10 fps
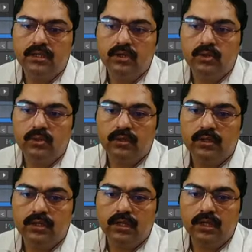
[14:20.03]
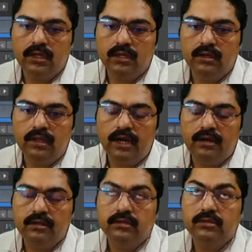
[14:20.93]
Okay, that
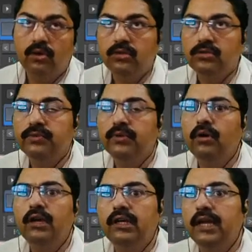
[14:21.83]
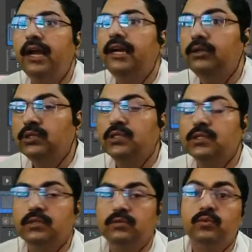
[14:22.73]
dots we call it as
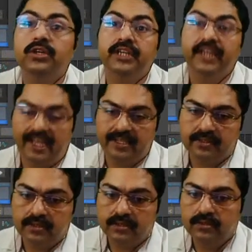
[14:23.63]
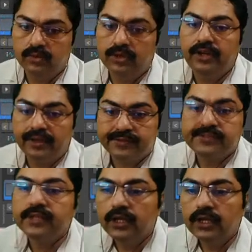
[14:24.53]
vertex.
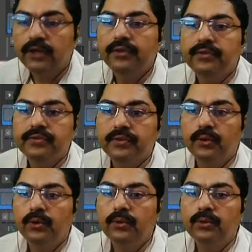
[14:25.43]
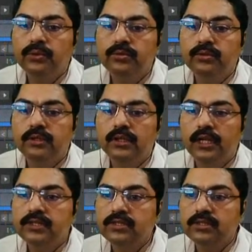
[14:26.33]
So
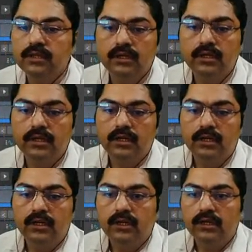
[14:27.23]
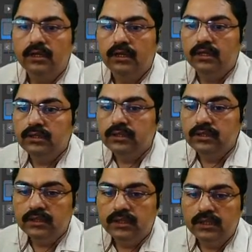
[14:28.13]
let's
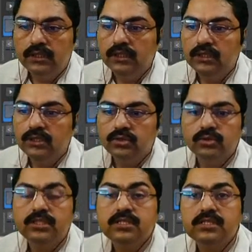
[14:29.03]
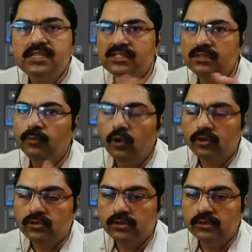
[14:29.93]
see. So this is just a
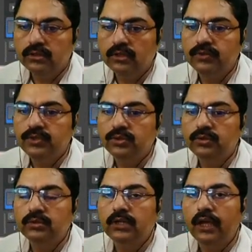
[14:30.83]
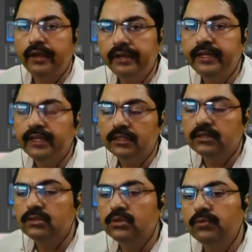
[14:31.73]
box. Now we should edit it,
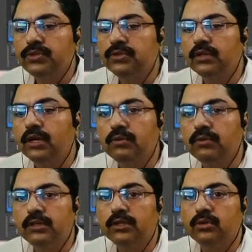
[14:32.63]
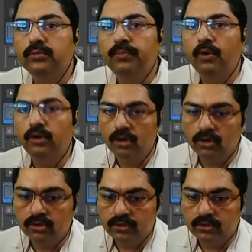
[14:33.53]
so we should convert it to polygon.